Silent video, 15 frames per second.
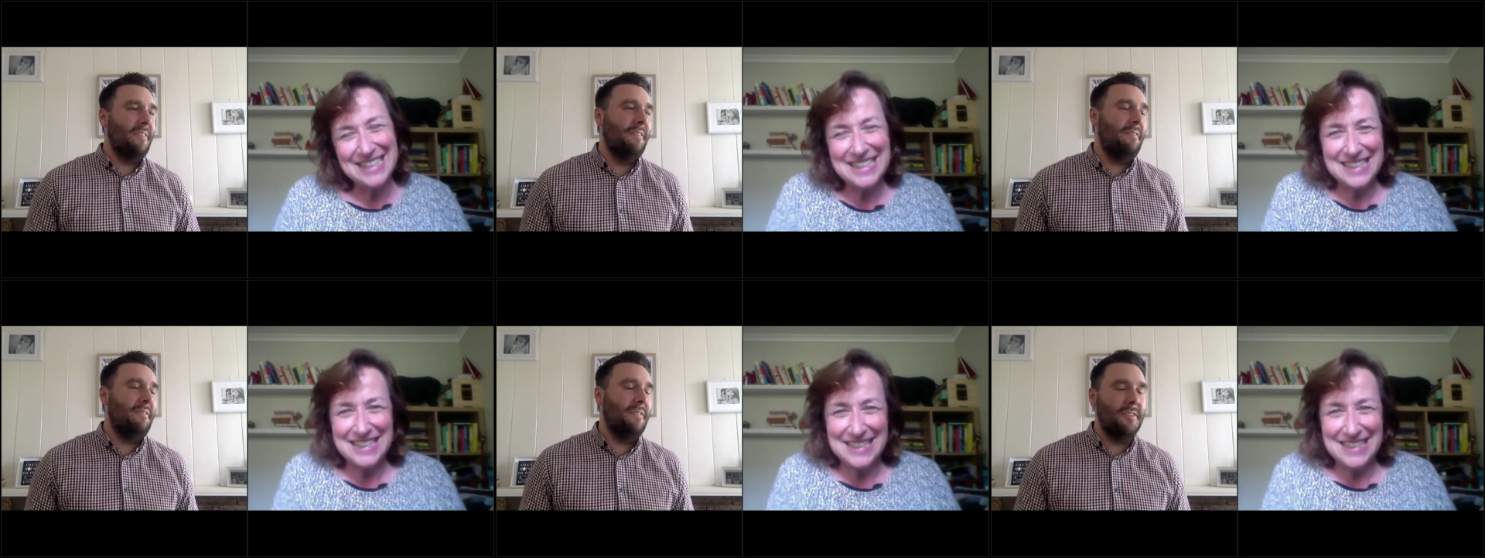
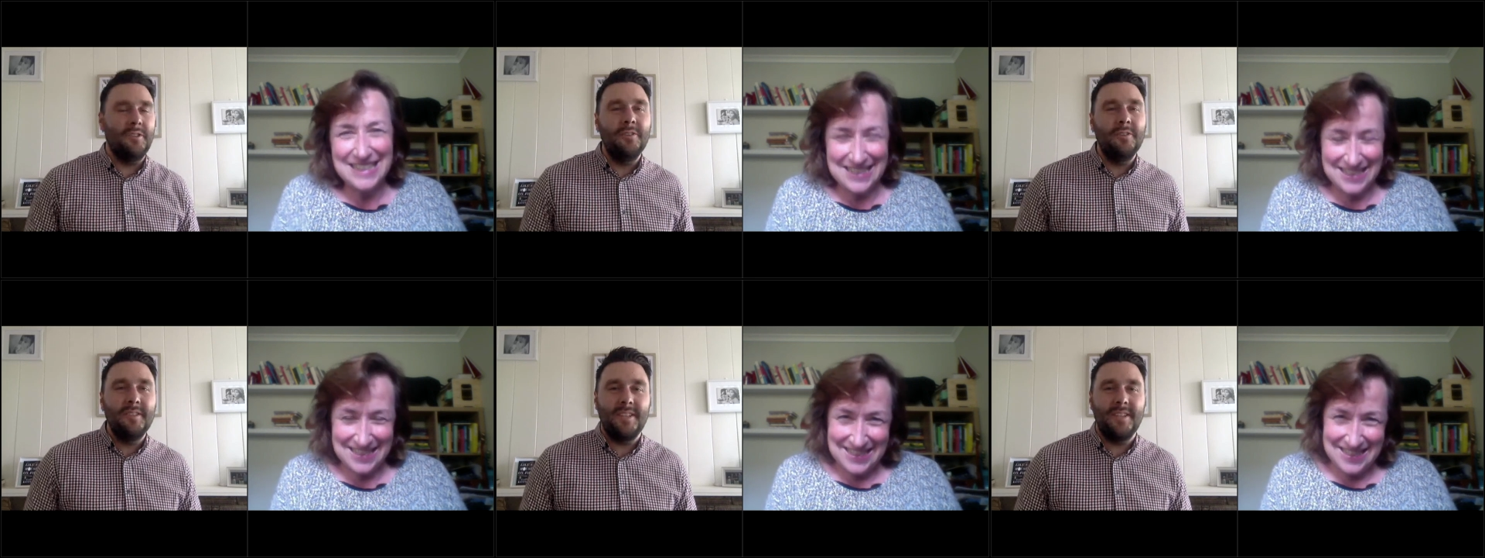Speaker 1: for, for
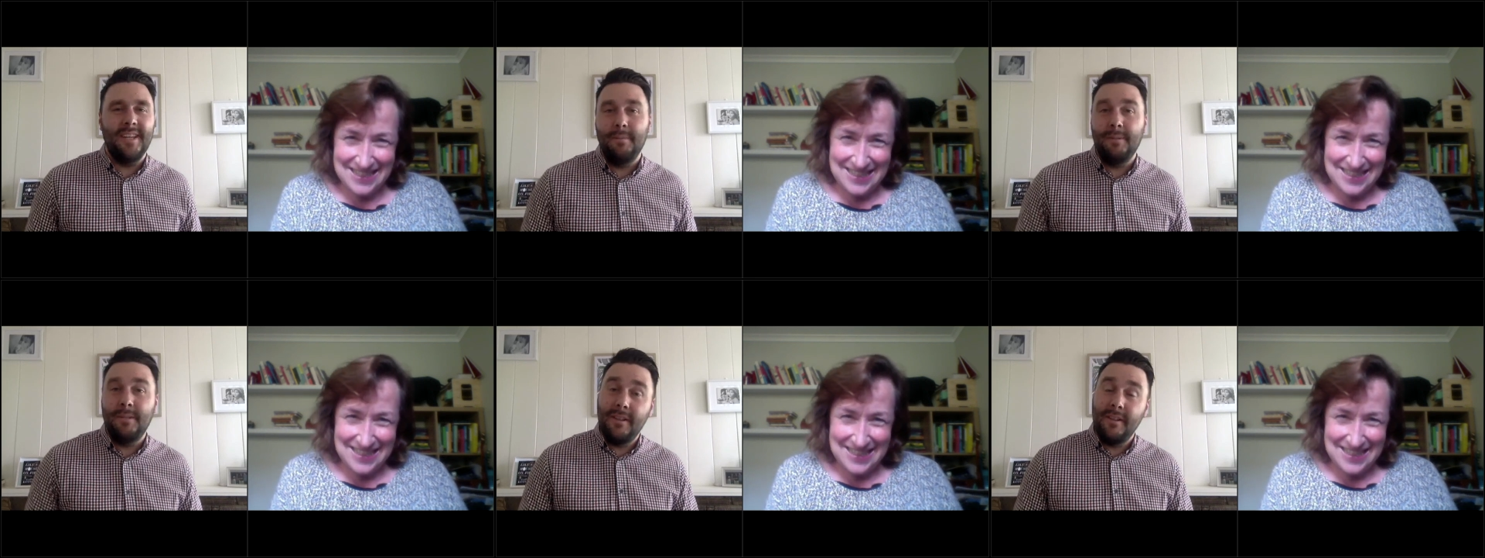students to
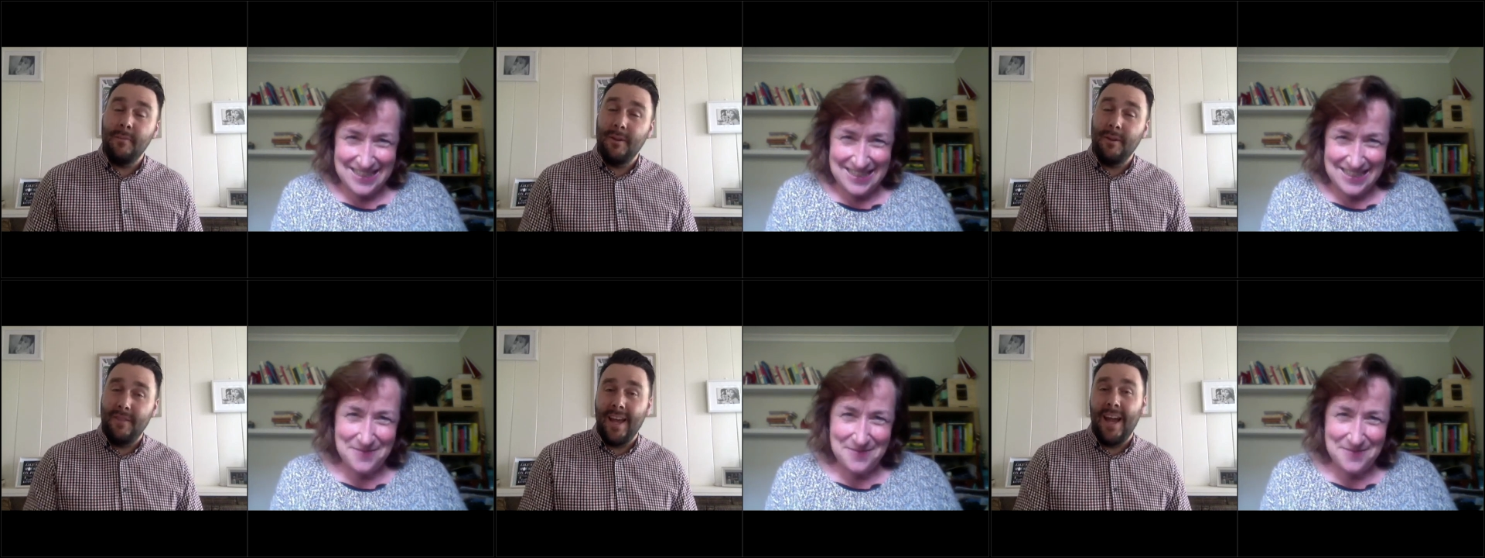hear,
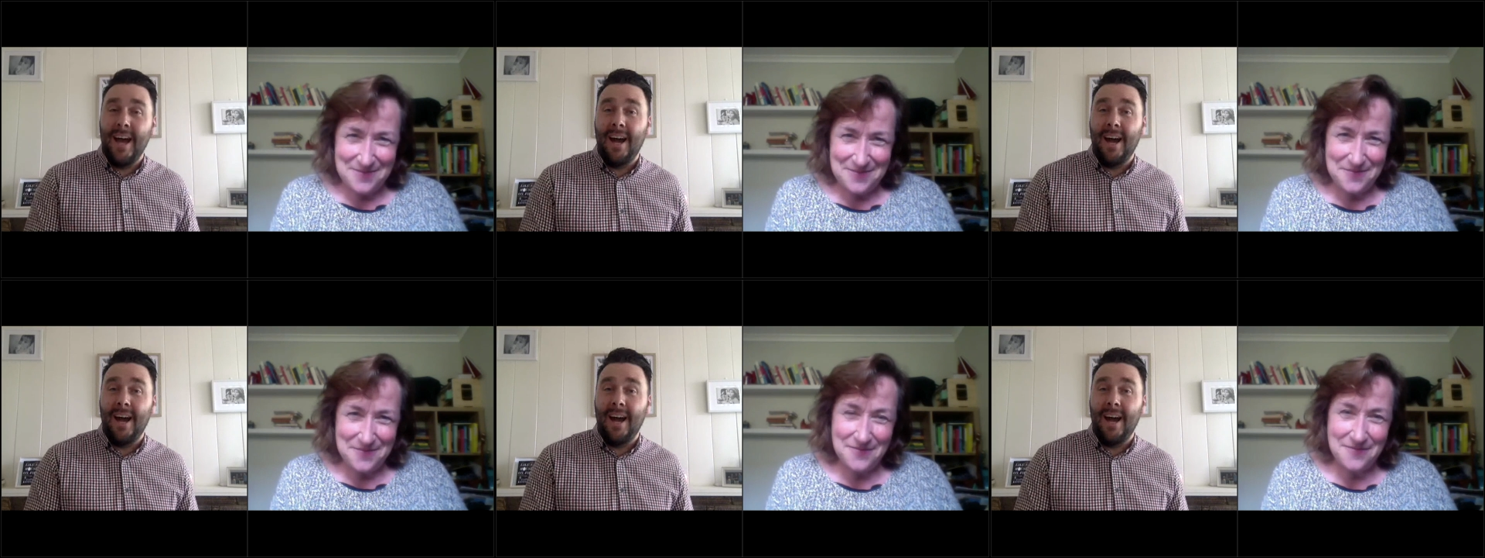particularly when they
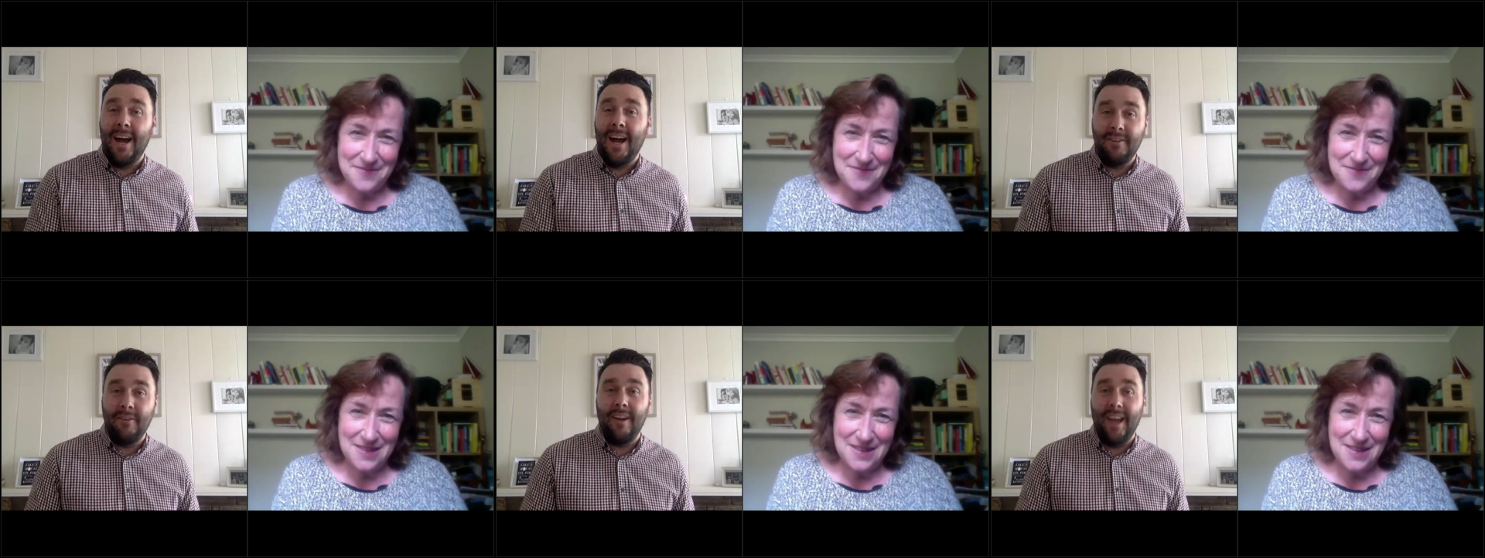are
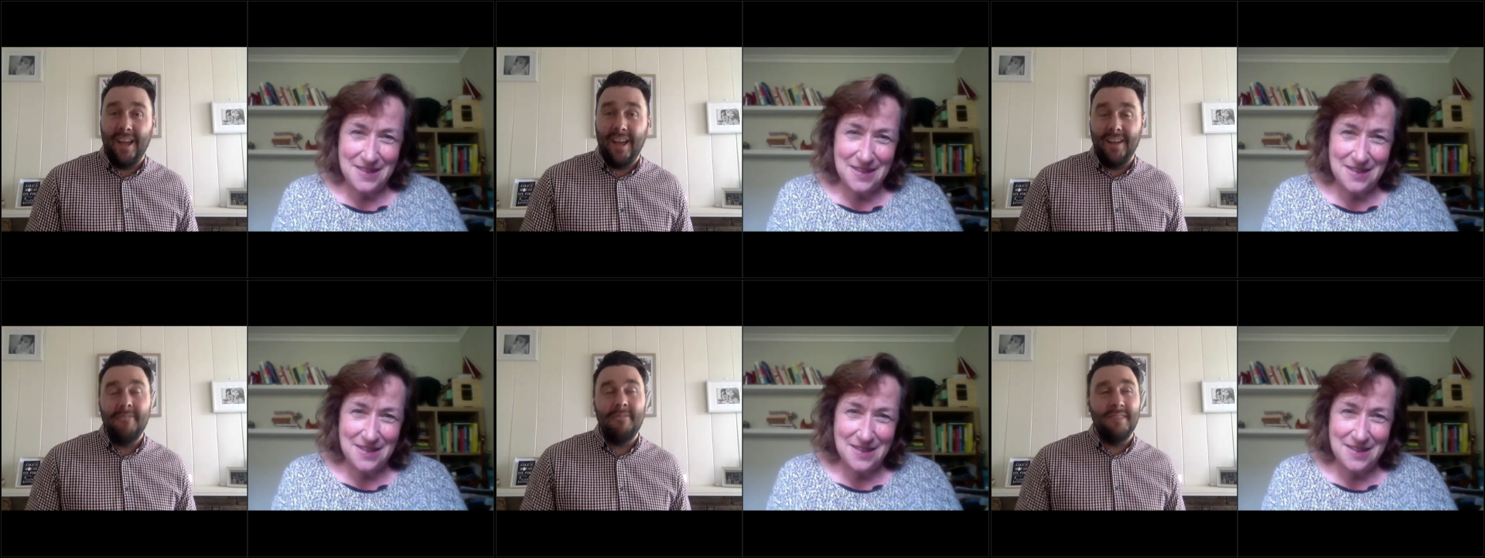writing
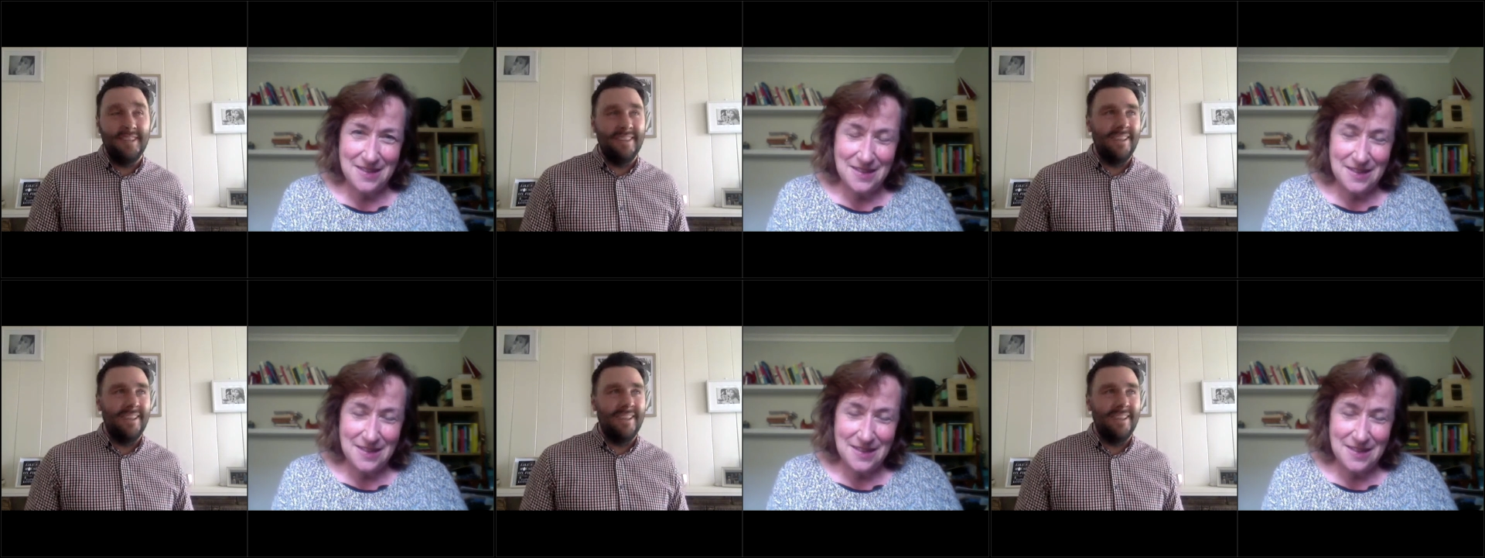creatively,